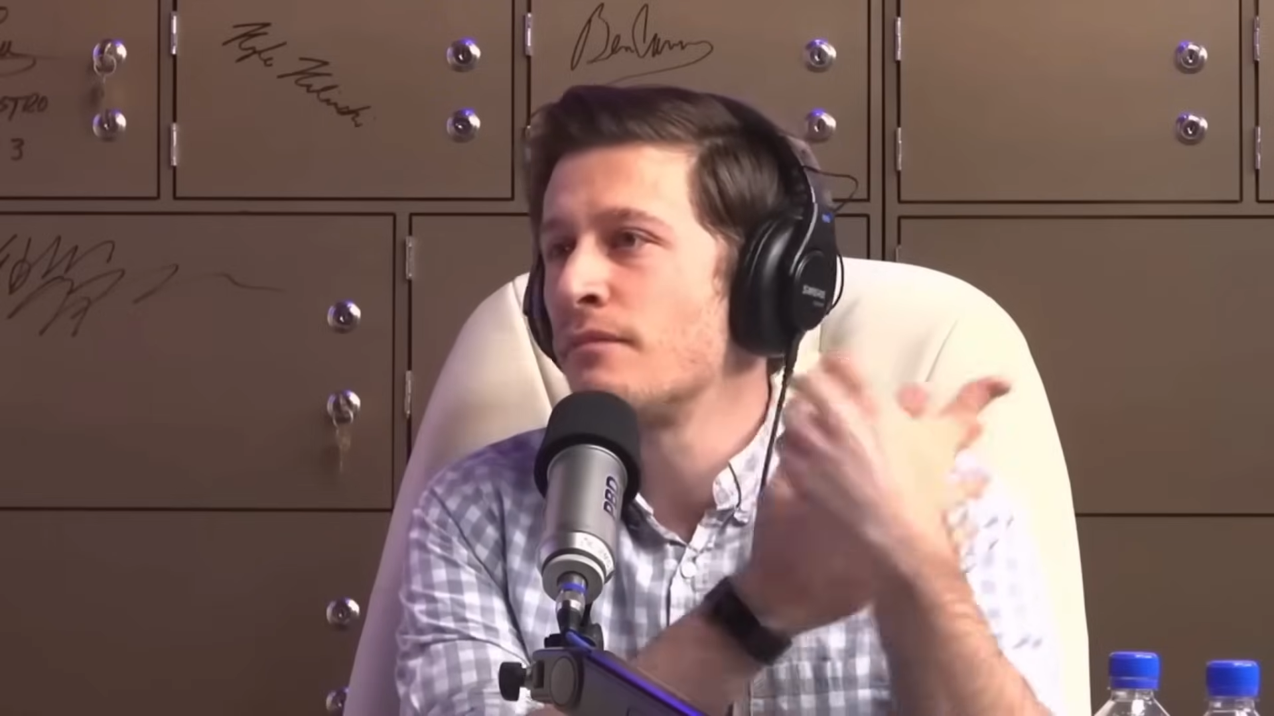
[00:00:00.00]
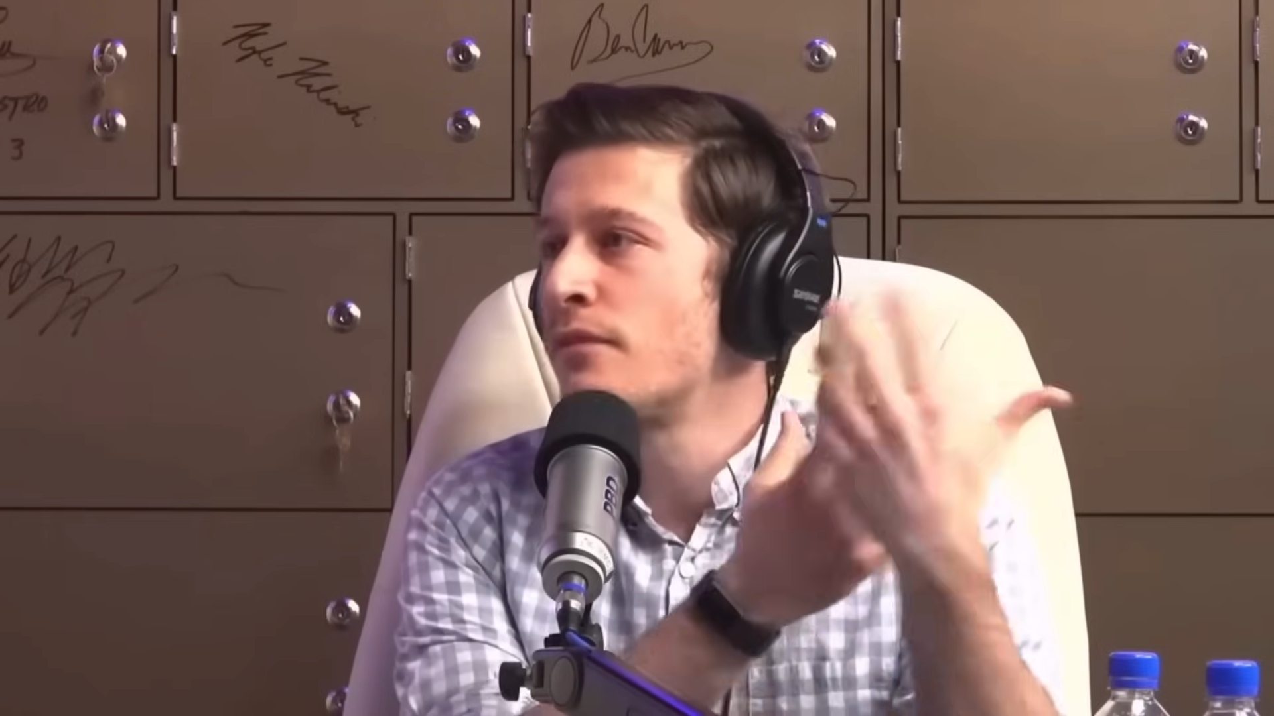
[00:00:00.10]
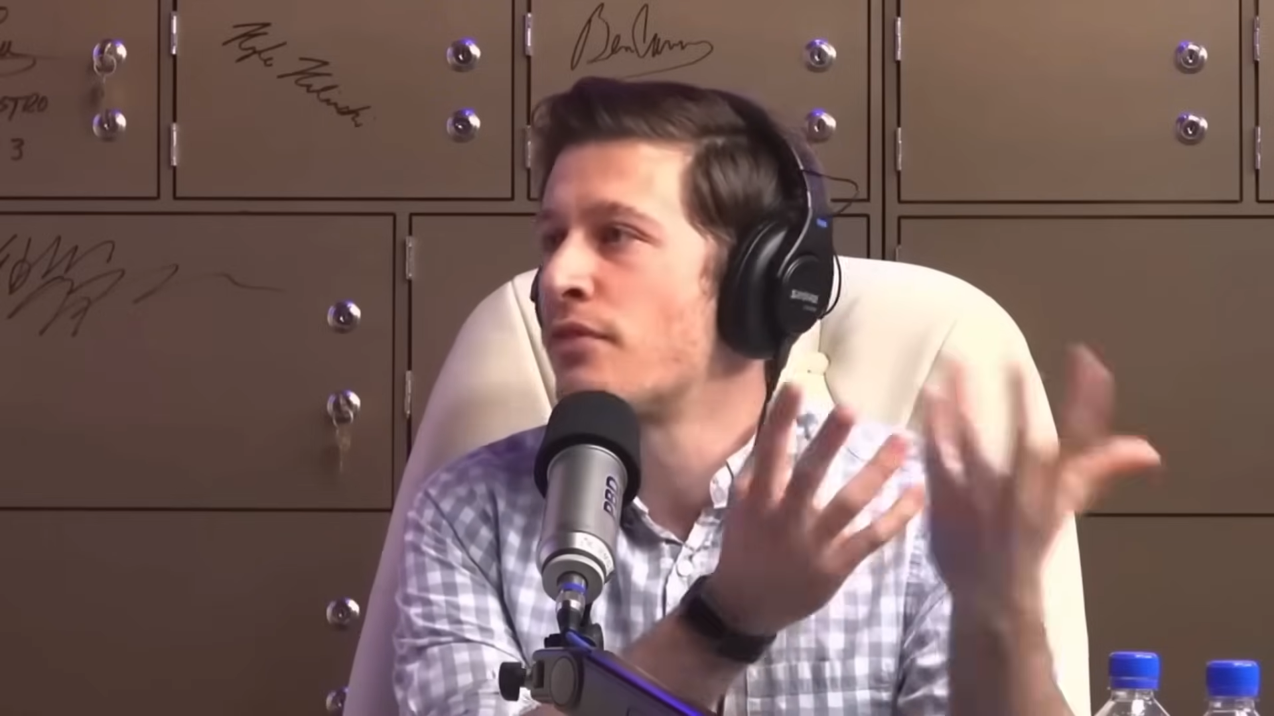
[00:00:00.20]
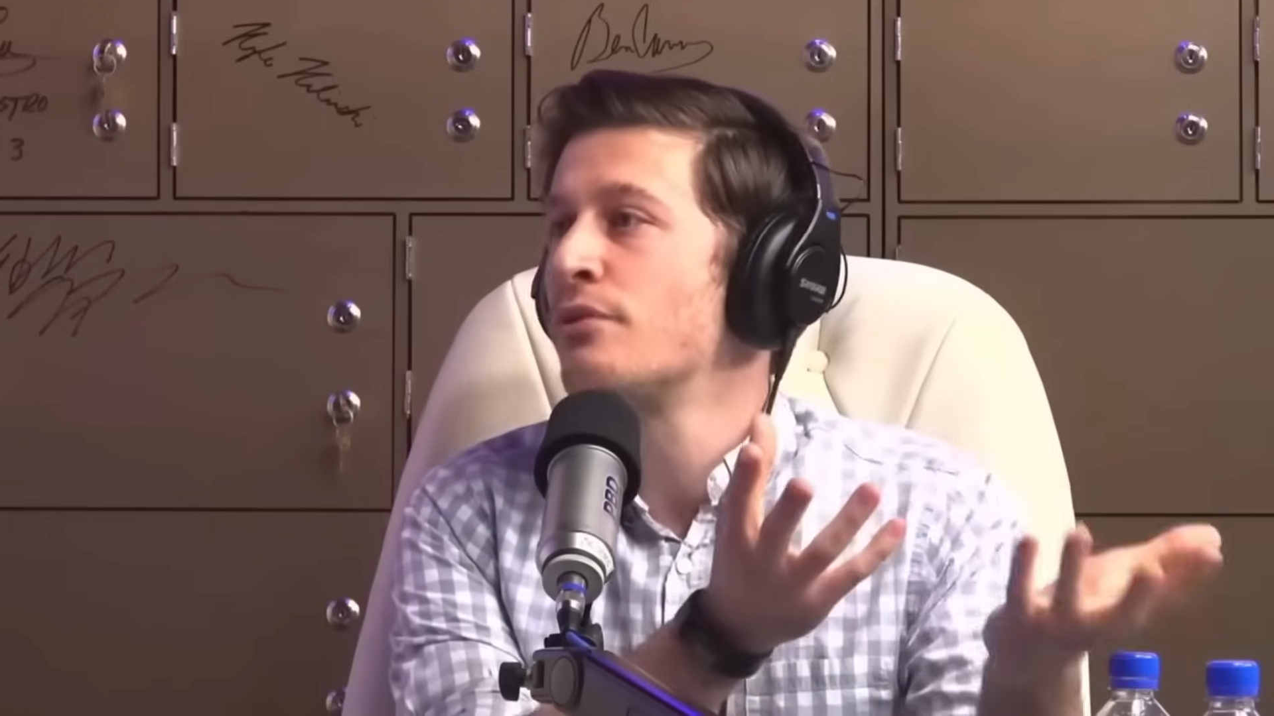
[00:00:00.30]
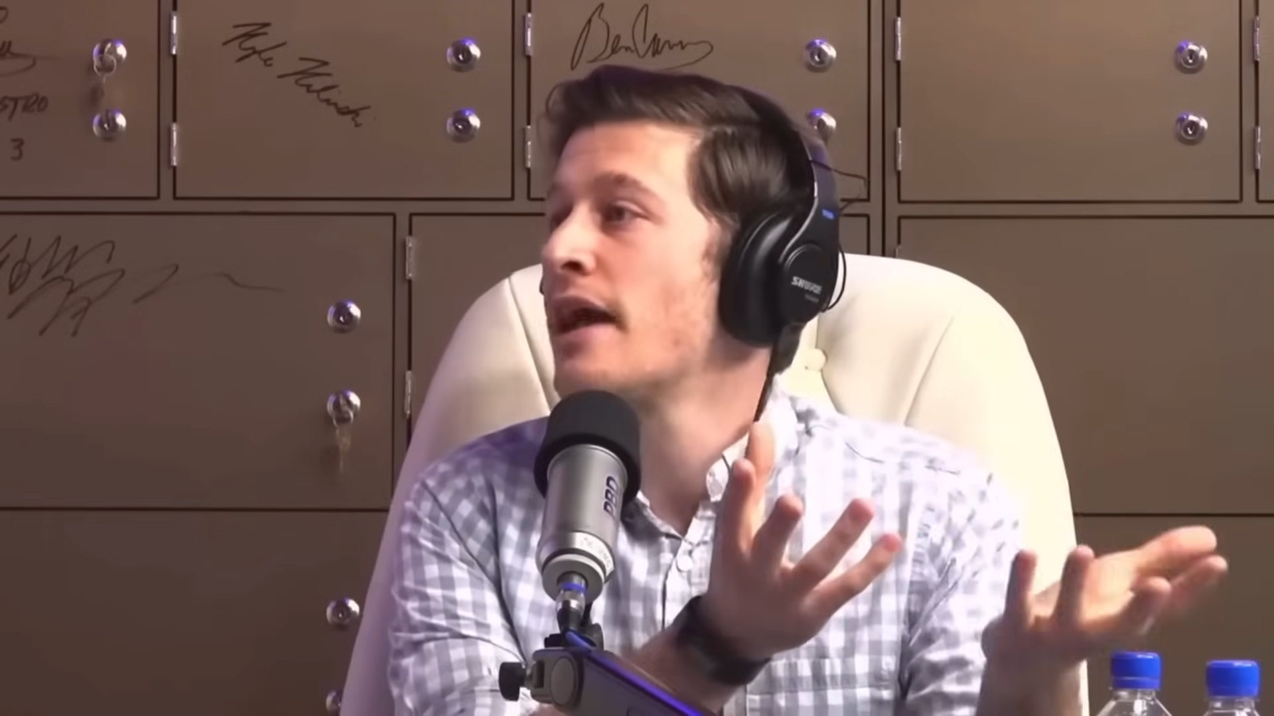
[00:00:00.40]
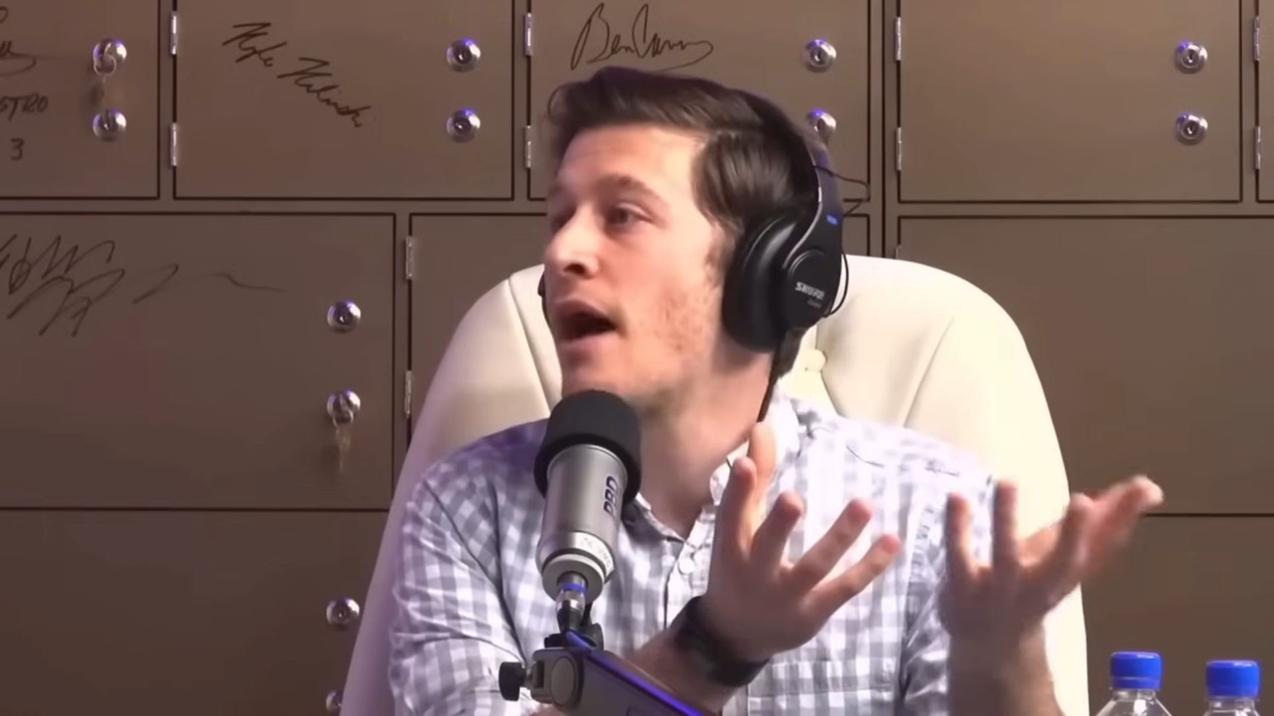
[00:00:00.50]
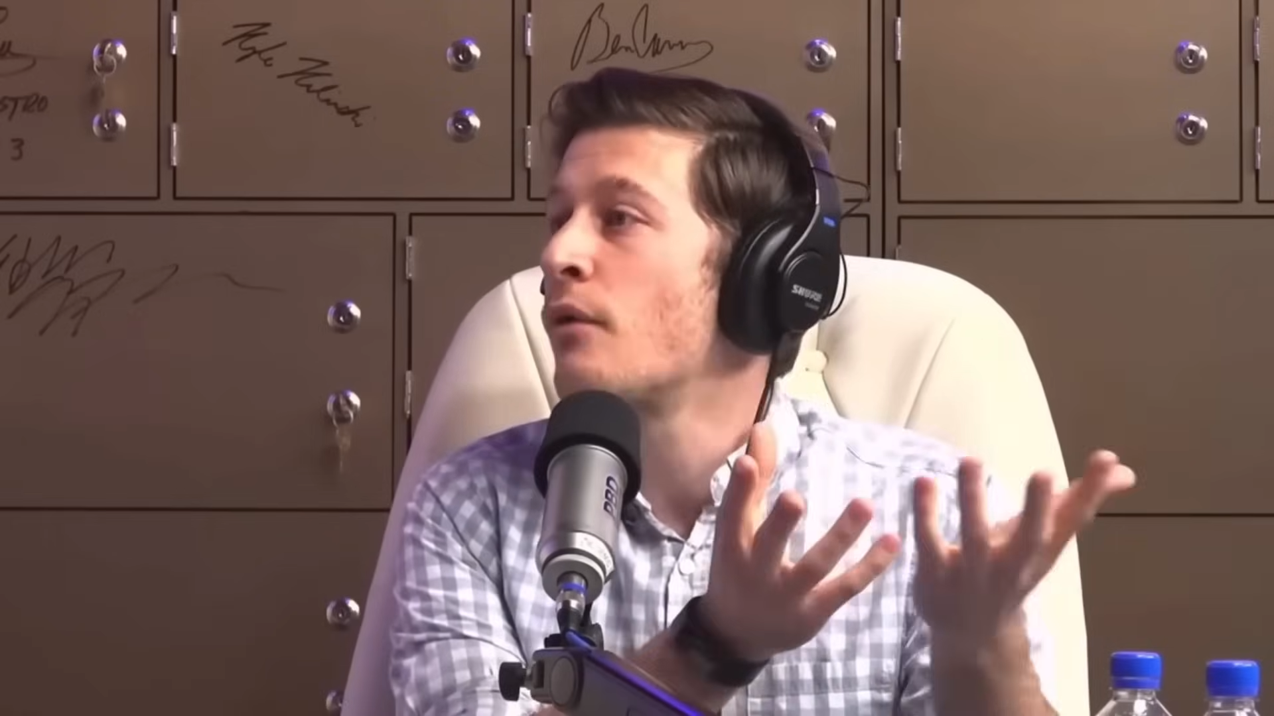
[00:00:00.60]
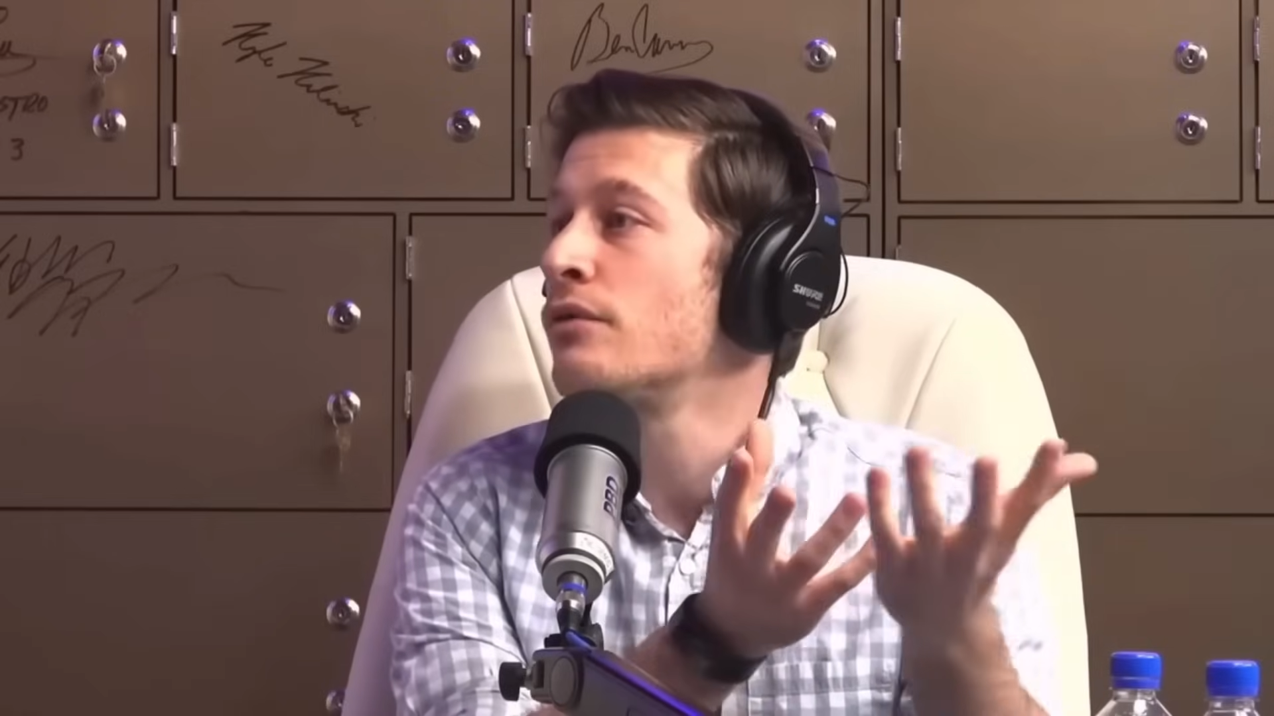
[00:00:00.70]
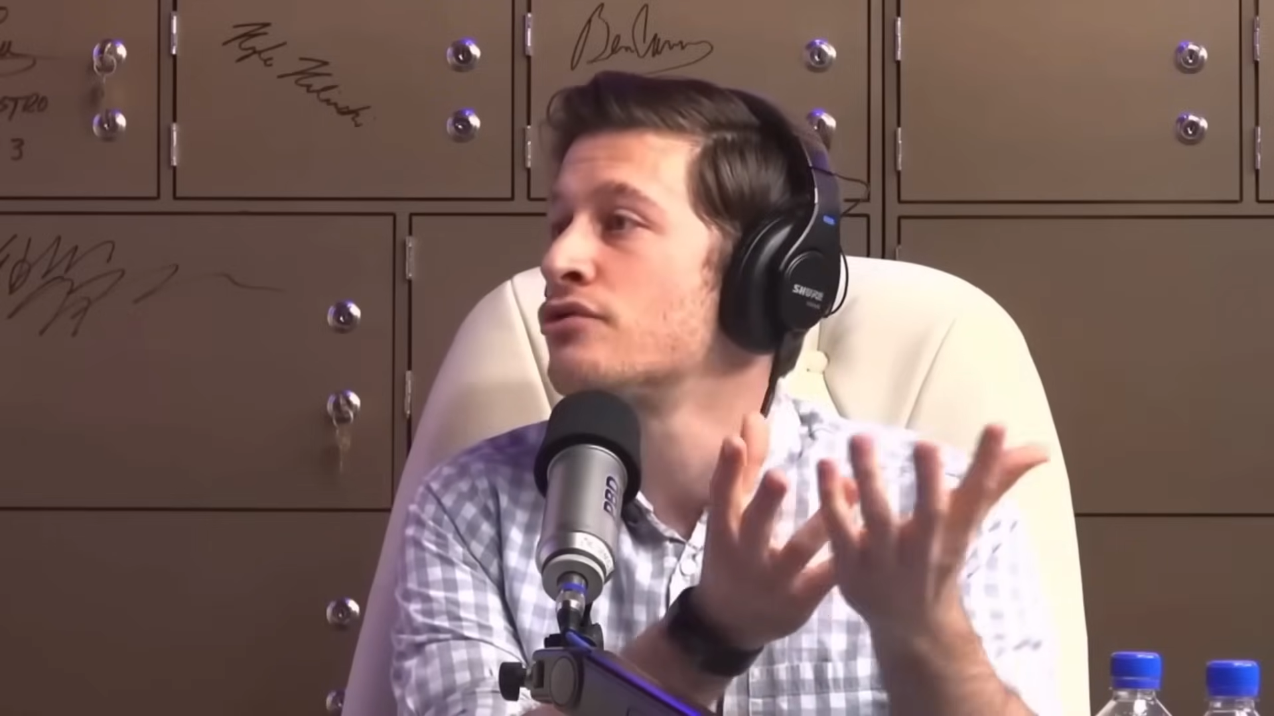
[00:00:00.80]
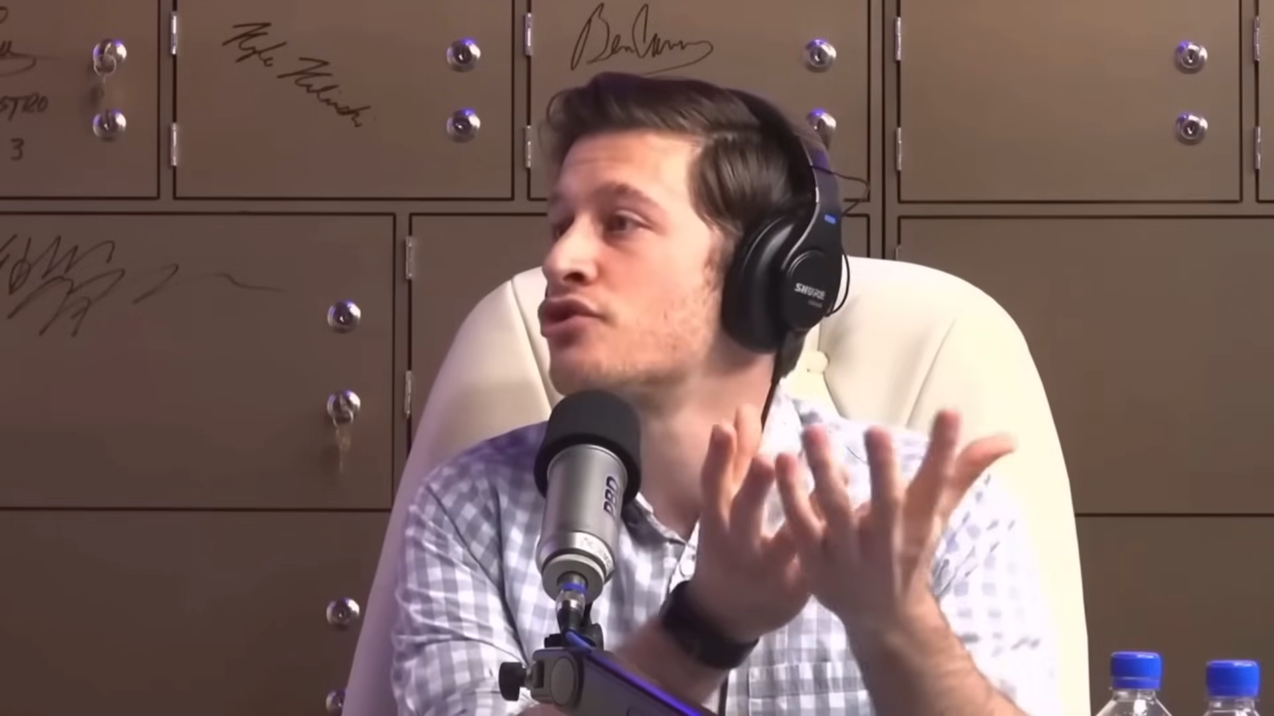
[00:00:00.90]
3
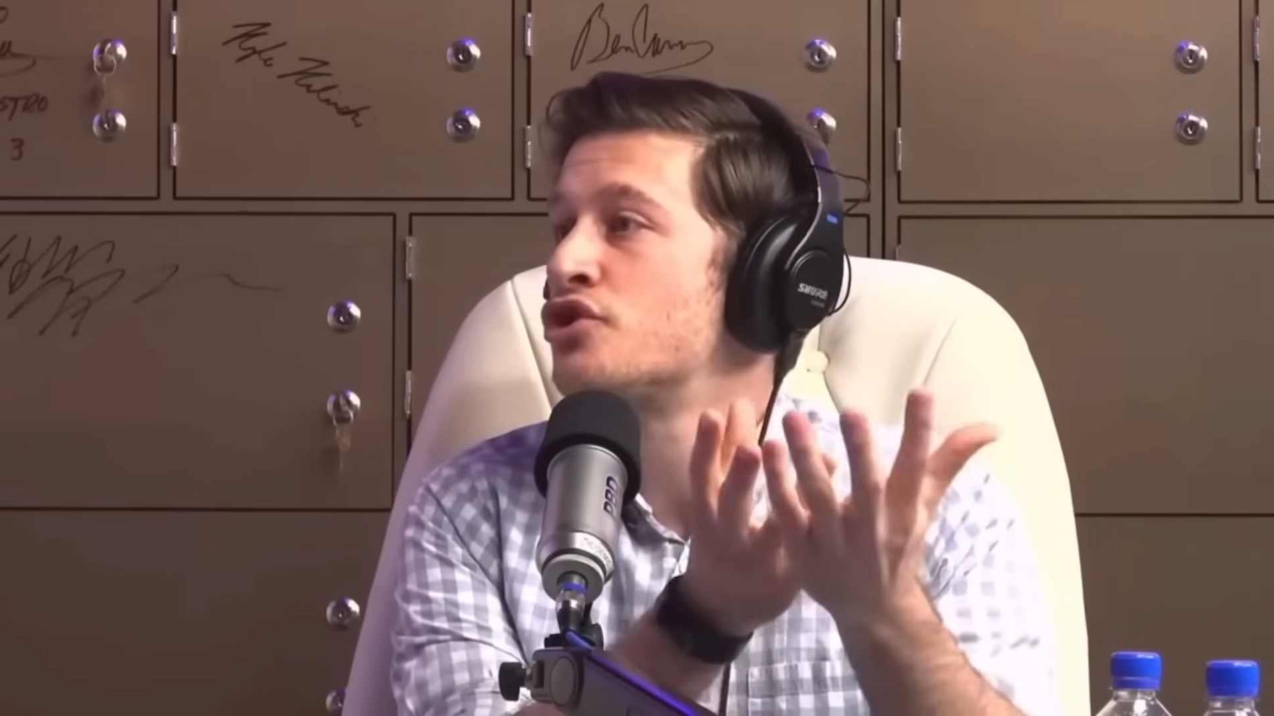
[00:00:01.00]
hours